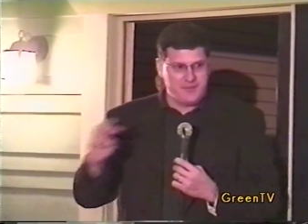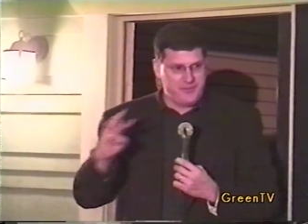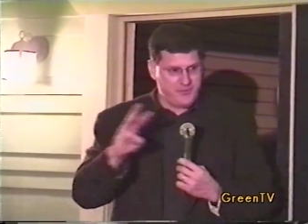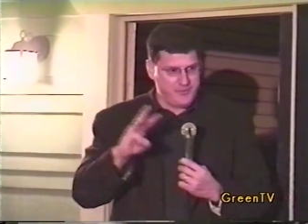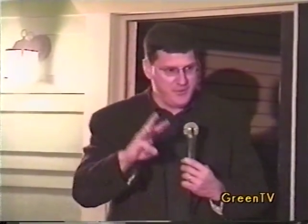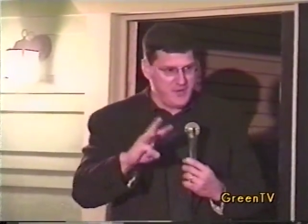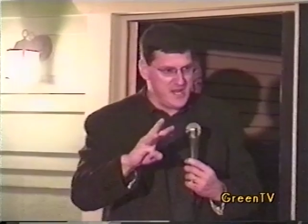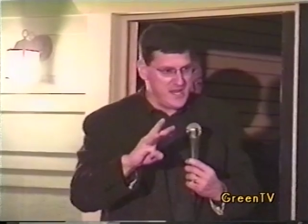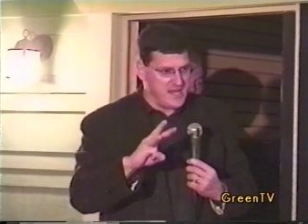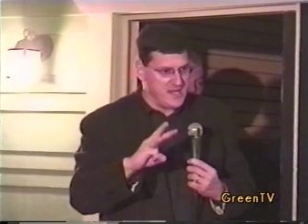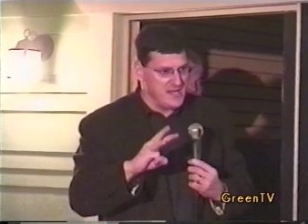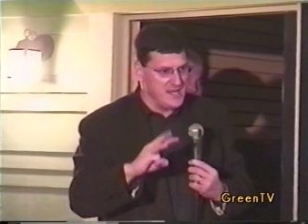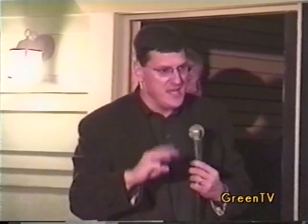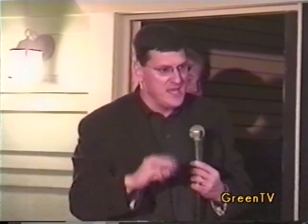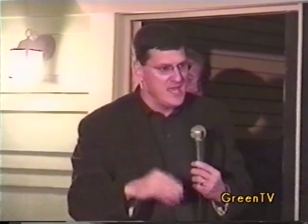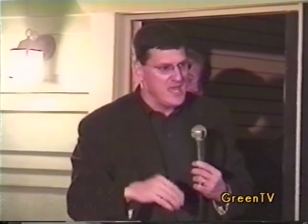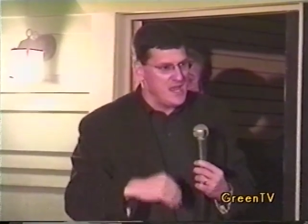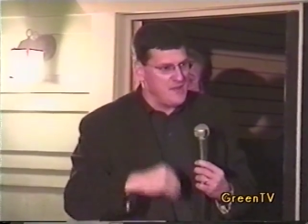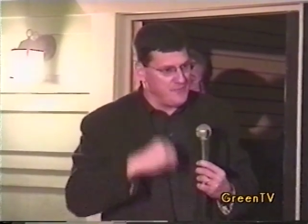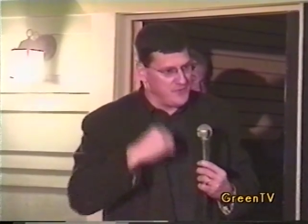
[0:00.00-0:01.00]
And three,
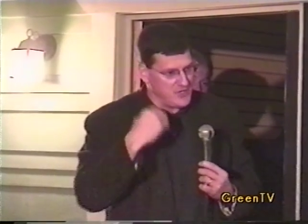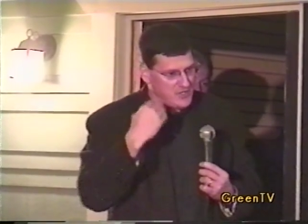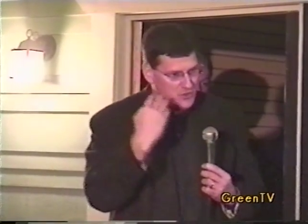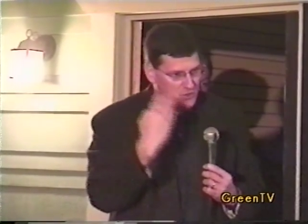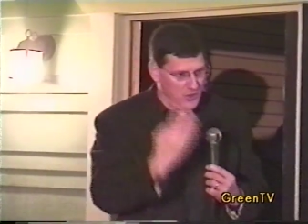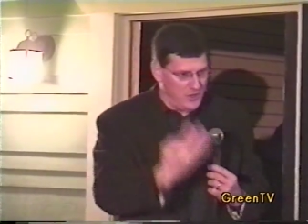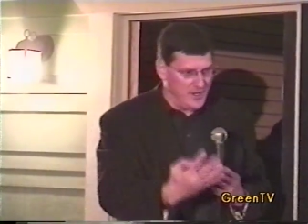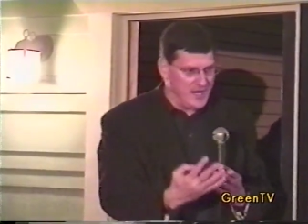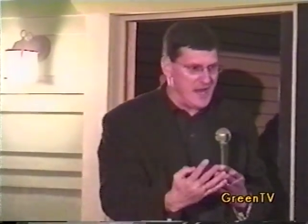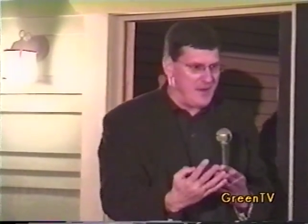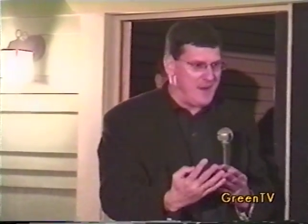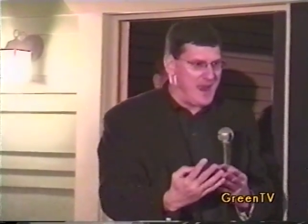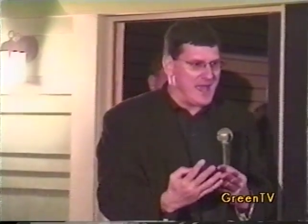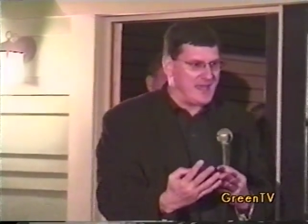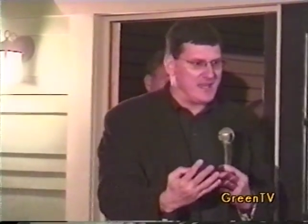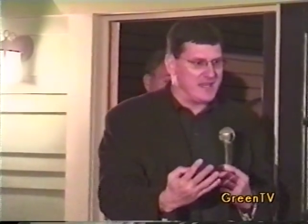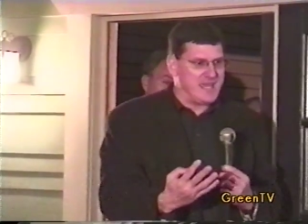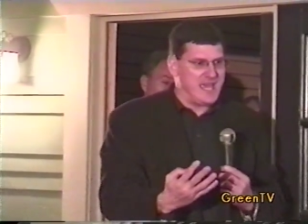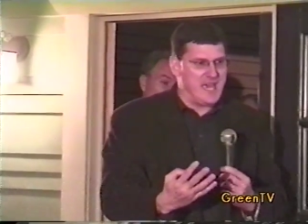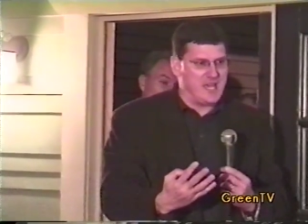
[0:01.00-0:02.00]
if you're going to hold
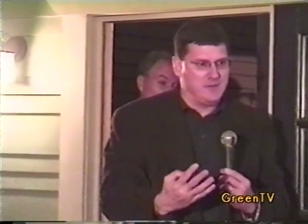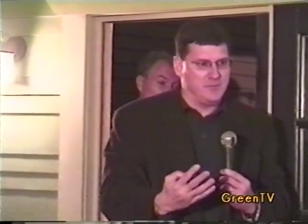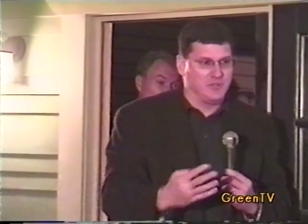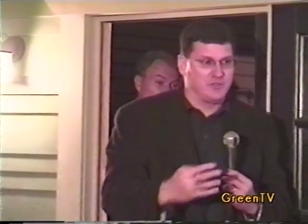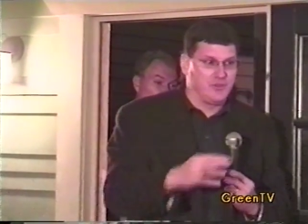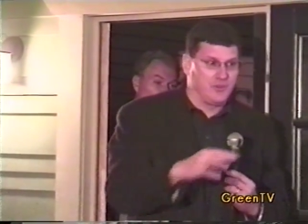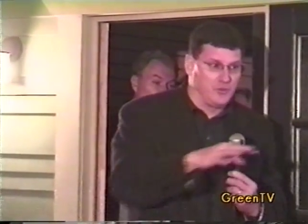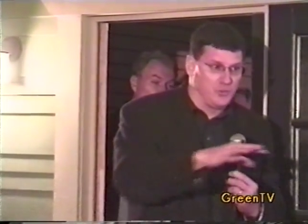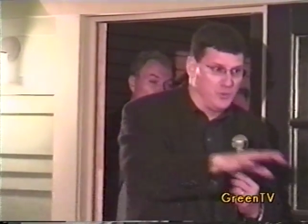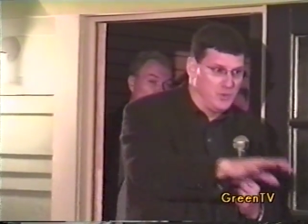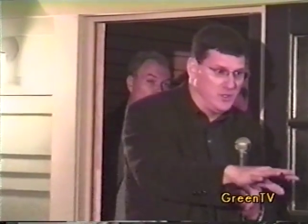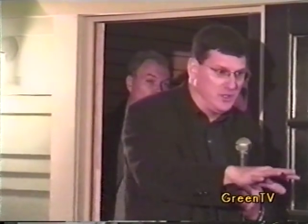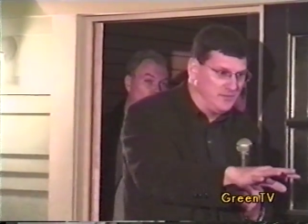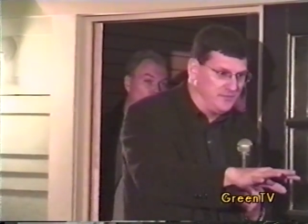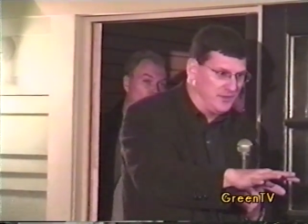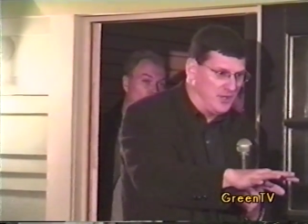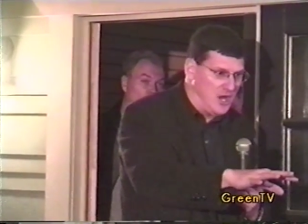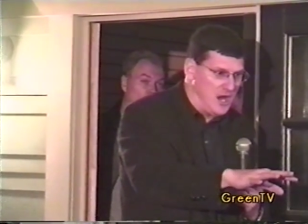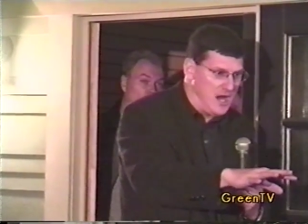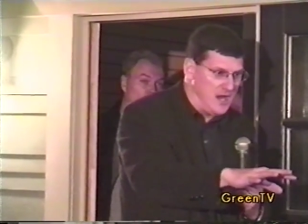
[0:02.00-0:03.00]
Iraq accountable to the rule
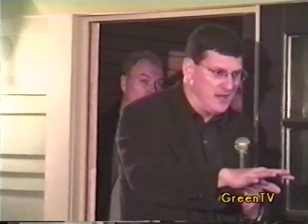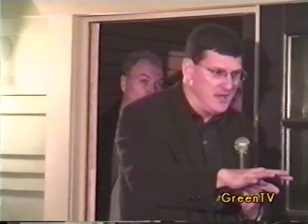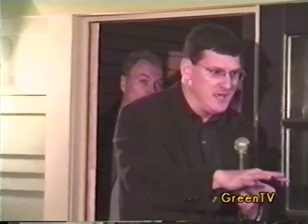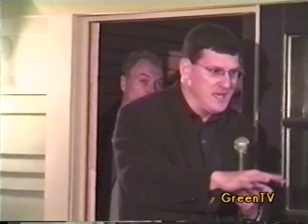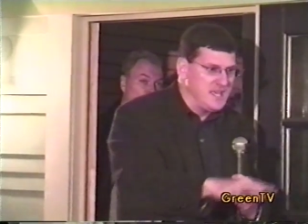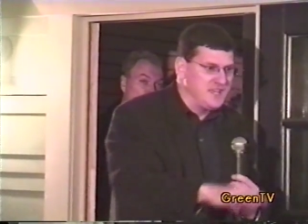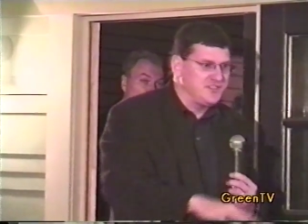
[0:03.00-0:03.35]
of law,